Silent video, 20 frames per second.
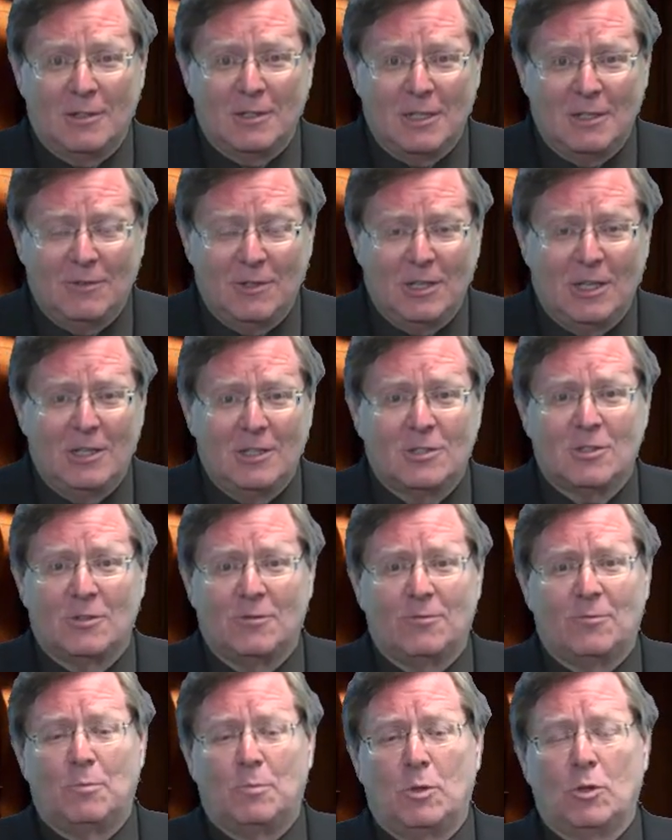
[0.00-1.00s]
D V Ds
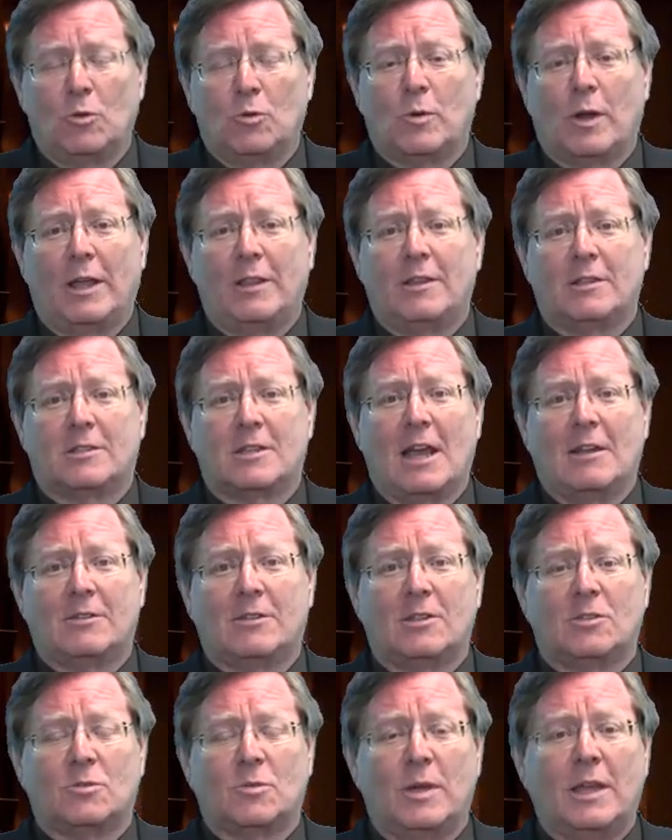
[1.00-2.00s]
and Blu-ray that's out
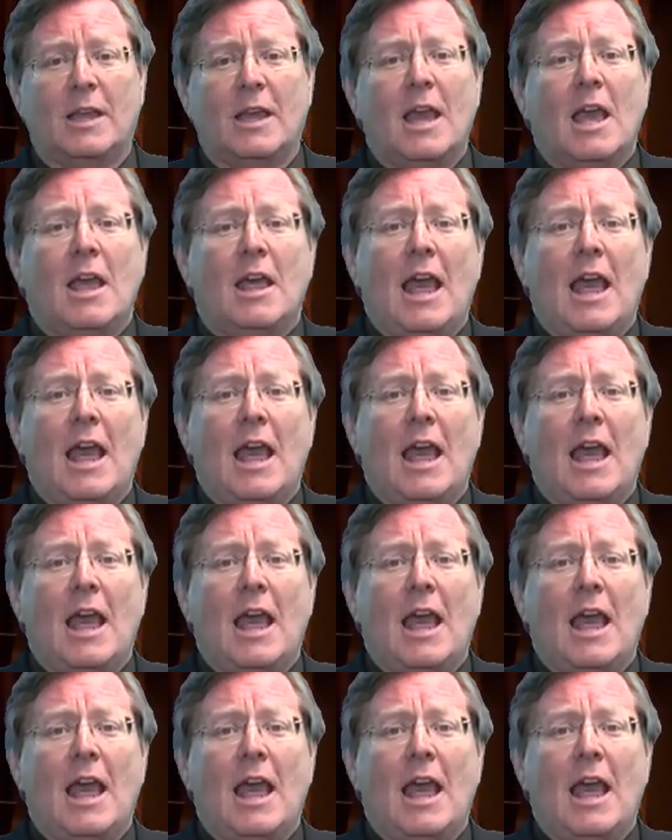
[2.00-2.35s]
this week.